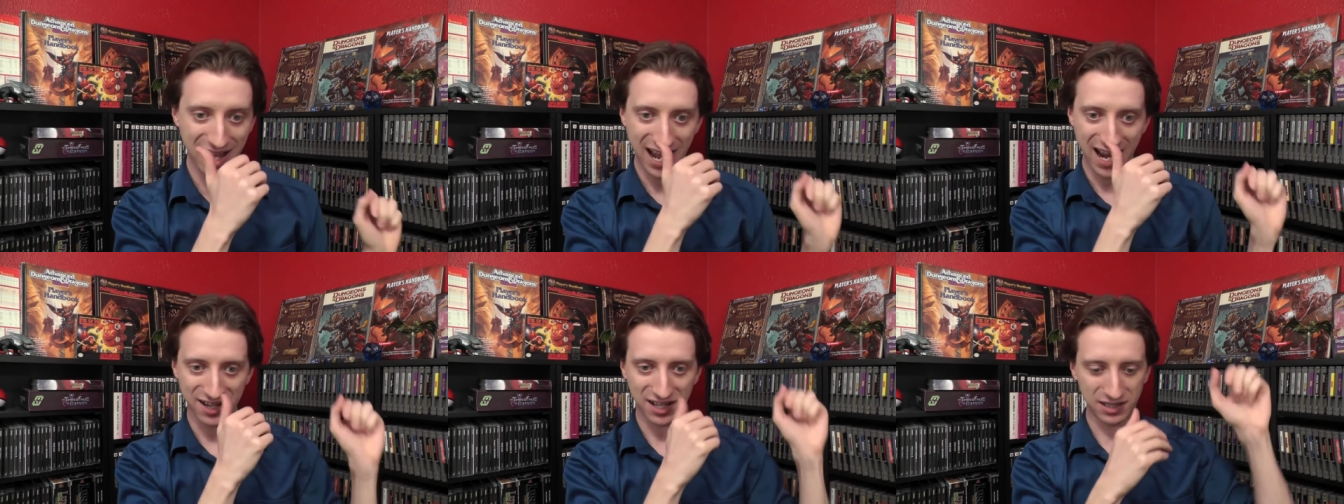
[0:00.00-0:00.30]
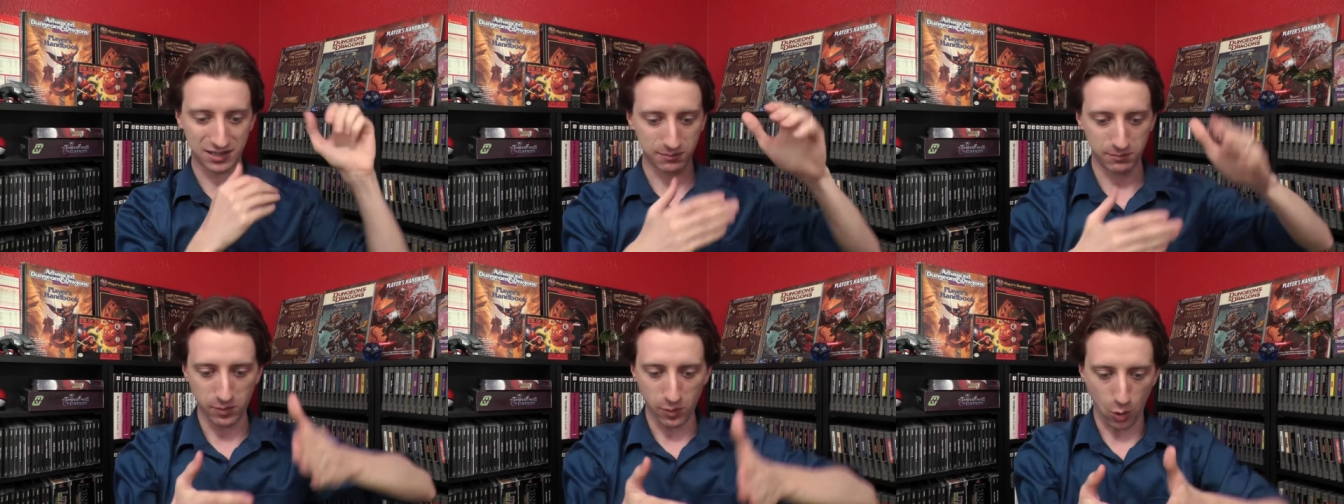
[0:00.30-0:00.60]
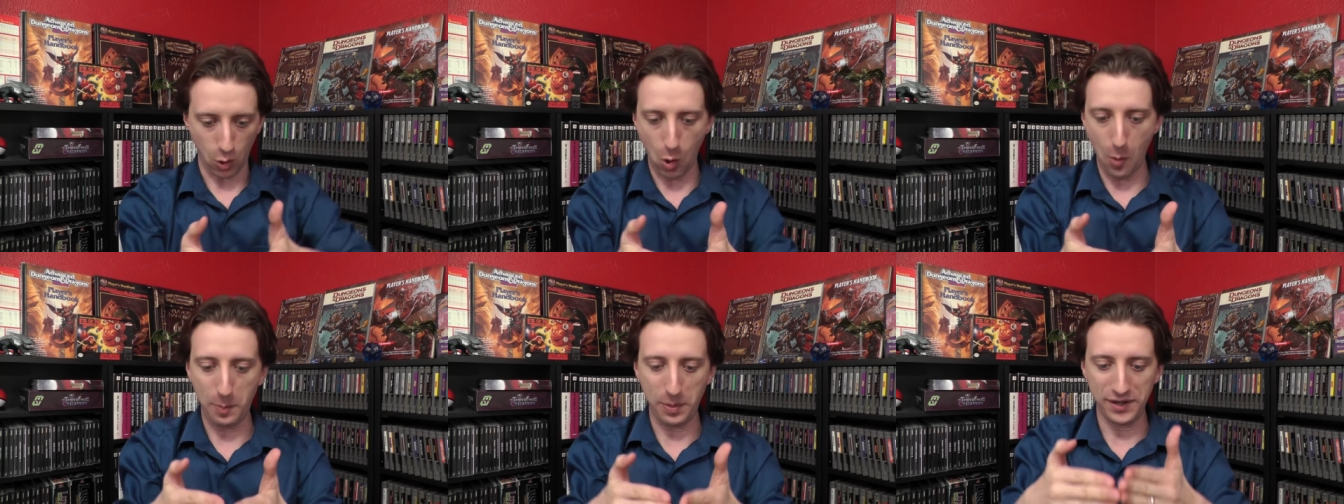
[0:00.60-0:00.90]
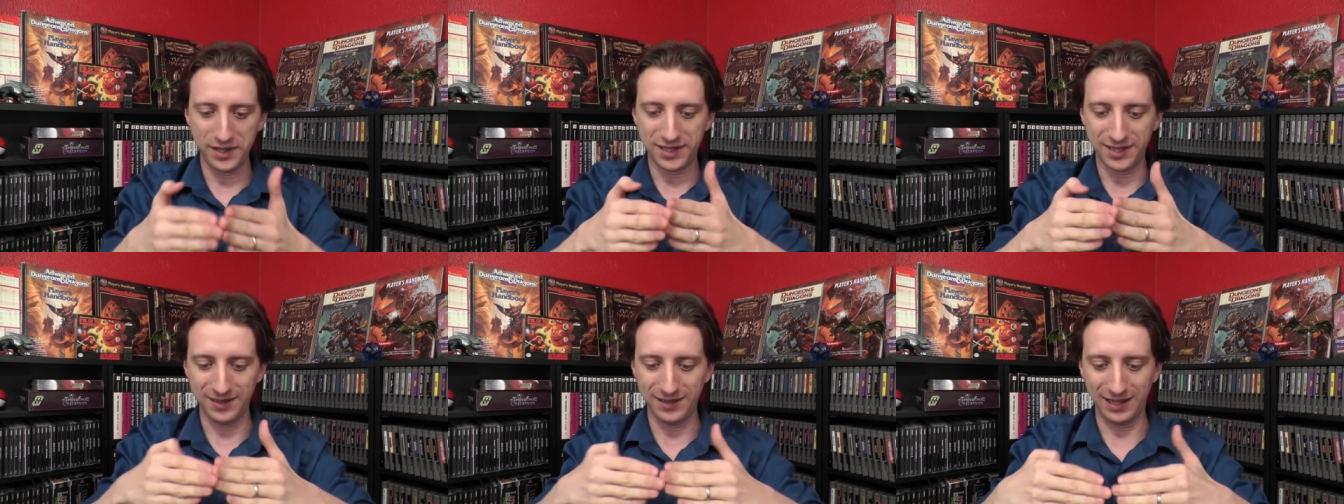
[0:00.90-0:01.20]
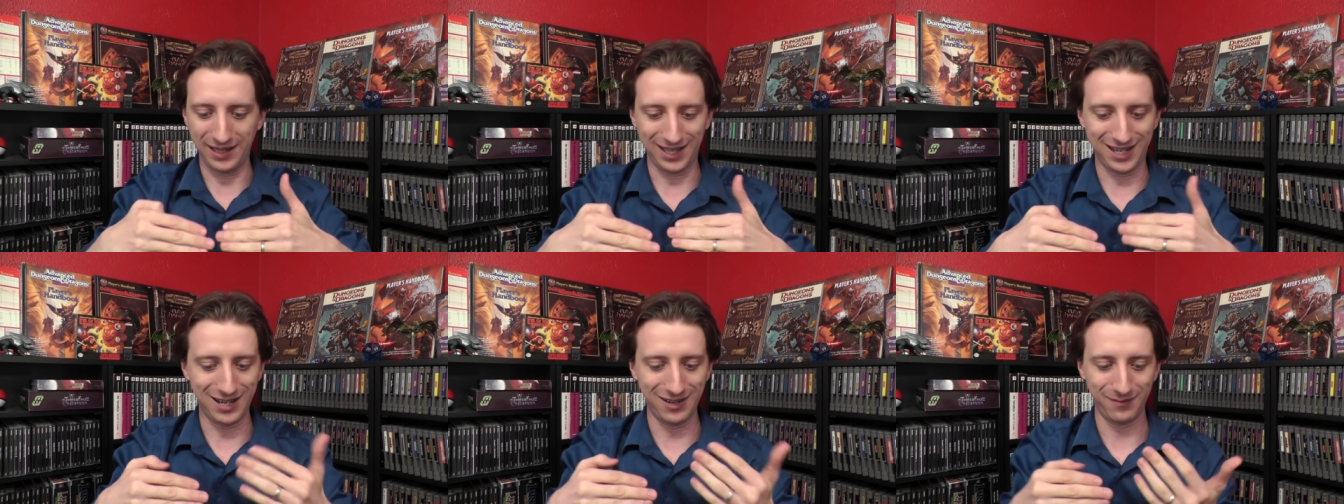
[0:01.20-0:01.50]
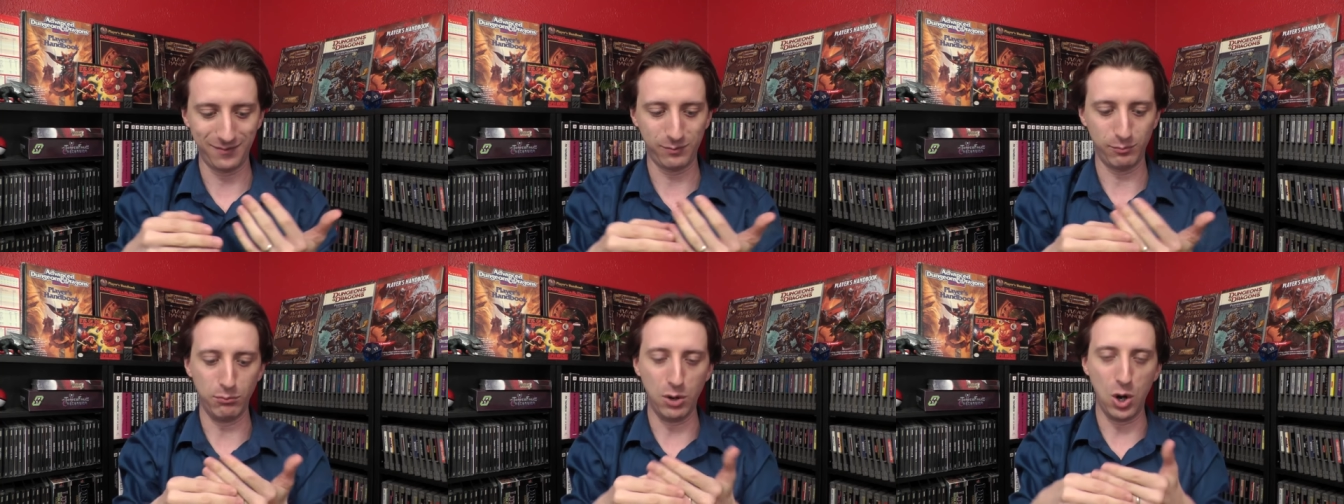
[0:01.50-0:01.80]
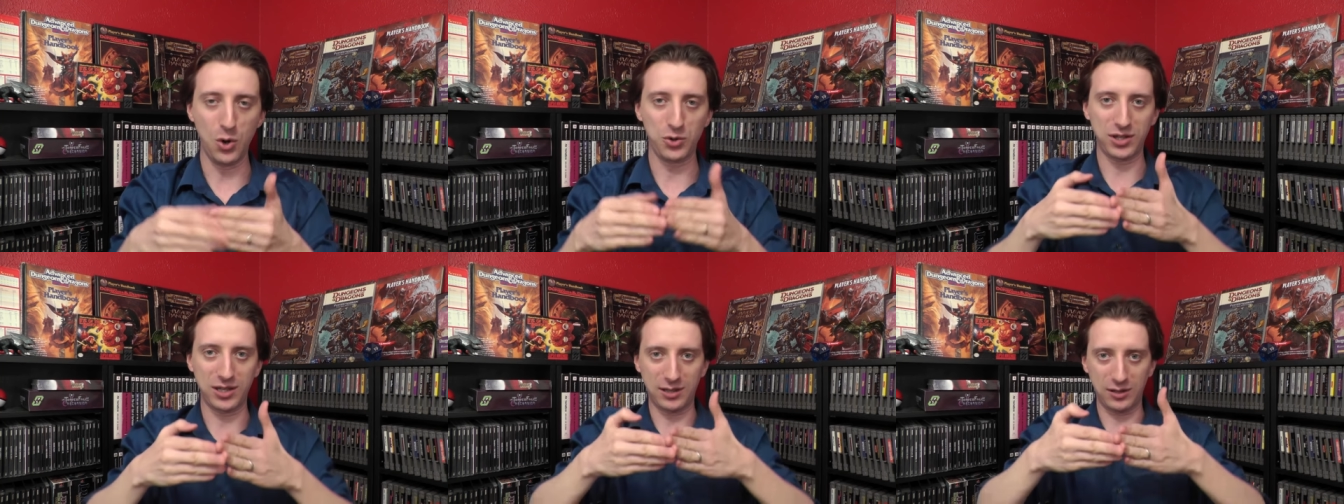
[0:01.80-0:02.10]
and just opens, like,
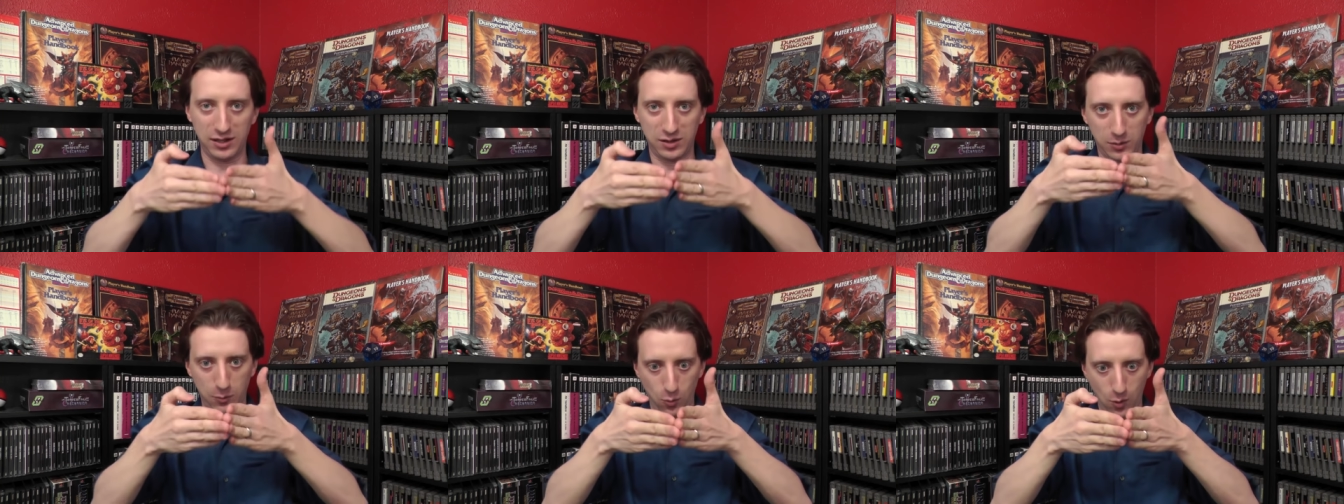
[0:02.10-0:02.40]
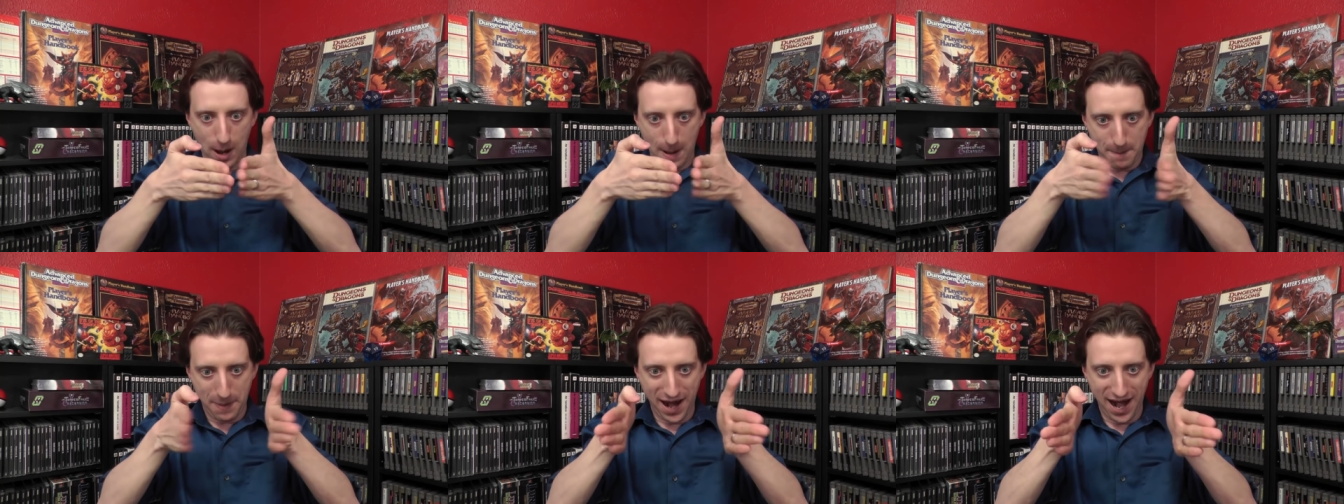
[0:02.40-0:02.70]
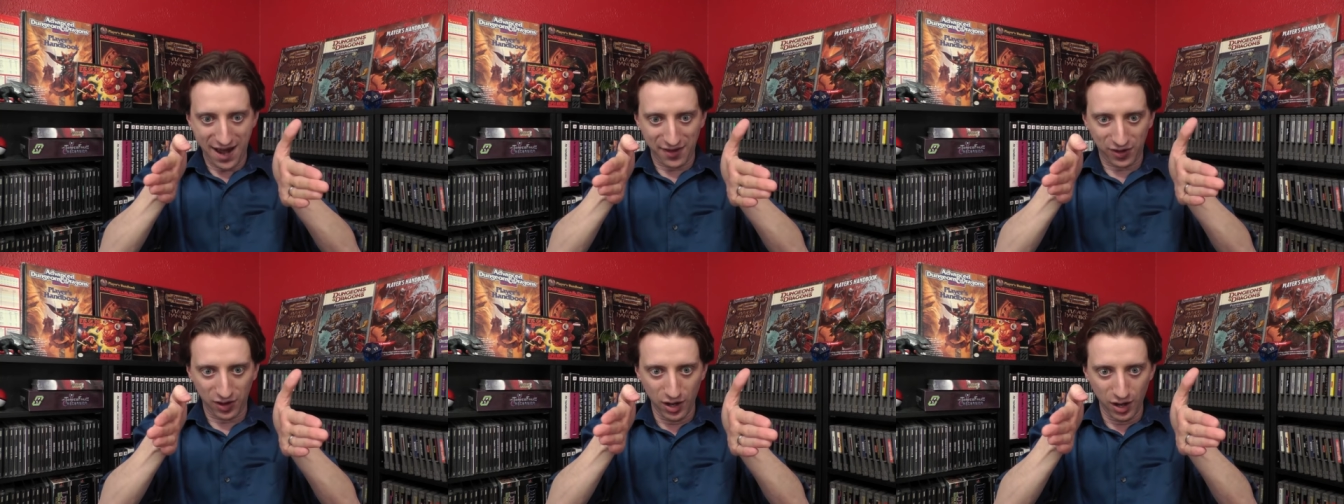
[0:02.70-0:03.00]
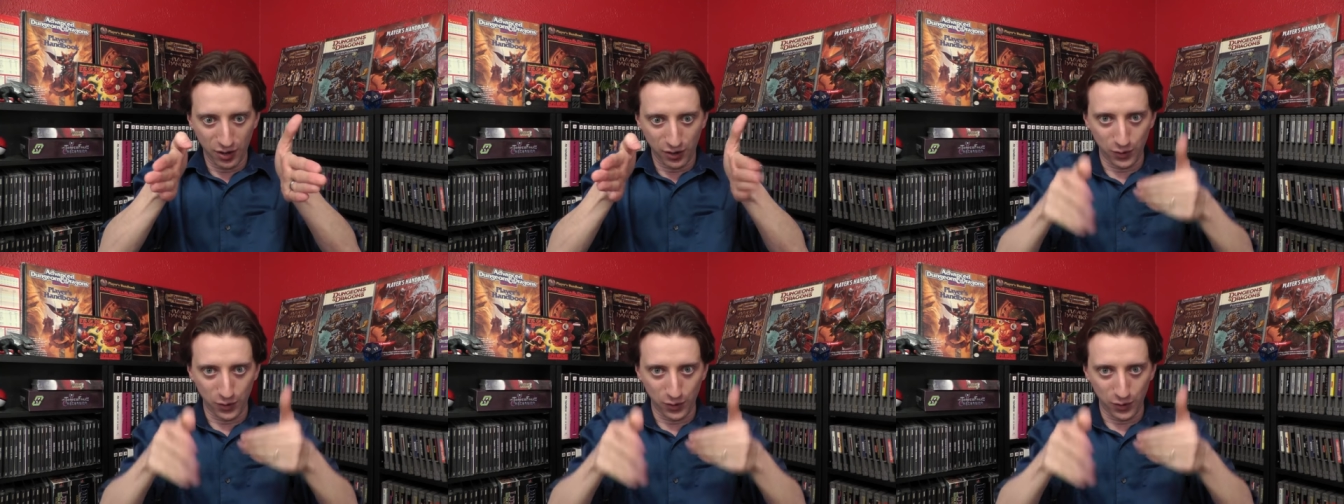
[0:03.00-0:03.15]
Moses is a path